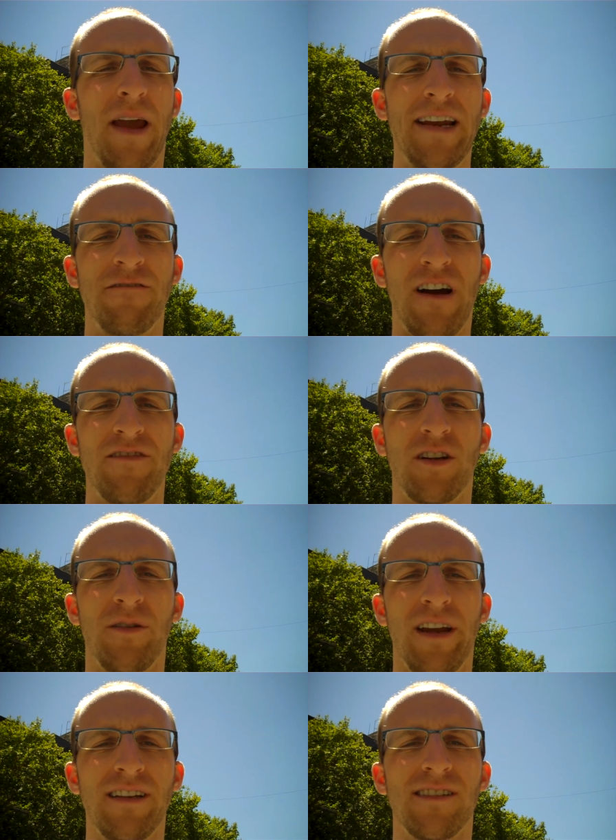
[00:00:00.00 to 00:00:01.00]
85
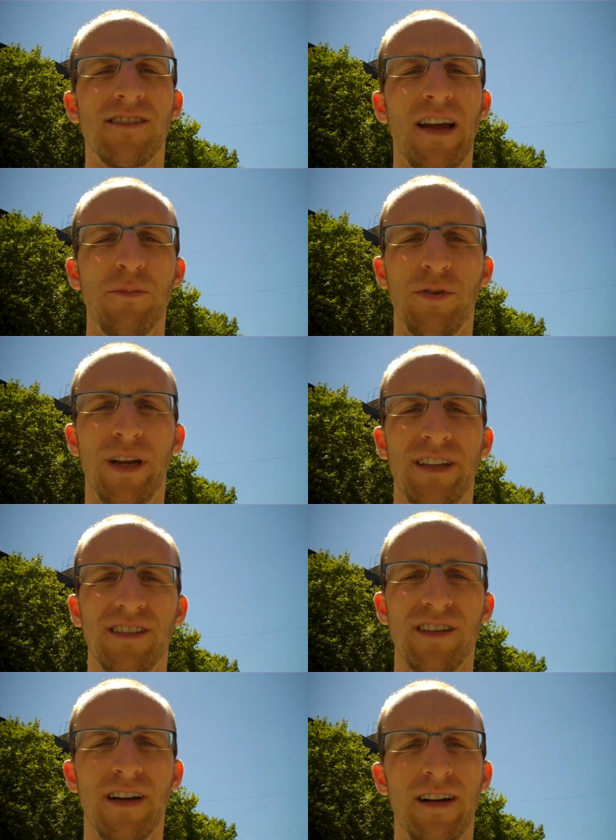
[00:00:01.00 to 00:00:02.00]
degrees, slight
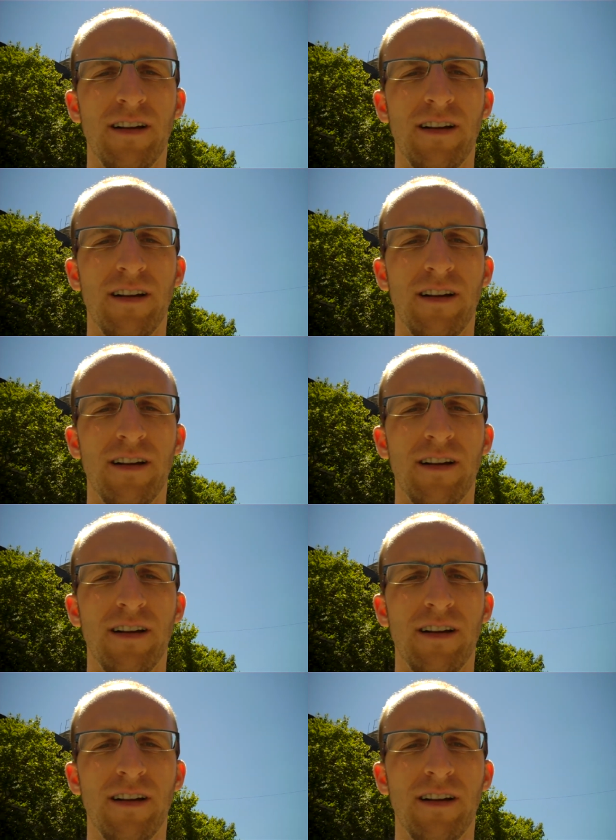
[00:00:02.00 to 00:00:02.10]
breeze.